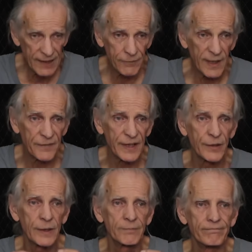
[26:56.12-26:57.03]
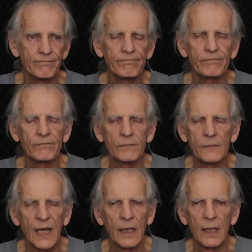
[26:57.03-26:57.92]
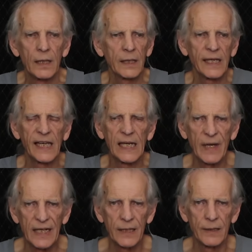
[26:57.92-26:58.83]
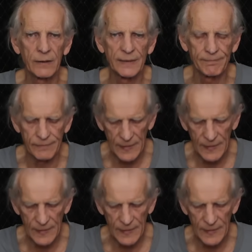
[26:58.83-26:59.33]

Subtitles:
like FretFixxer, anybody can do it.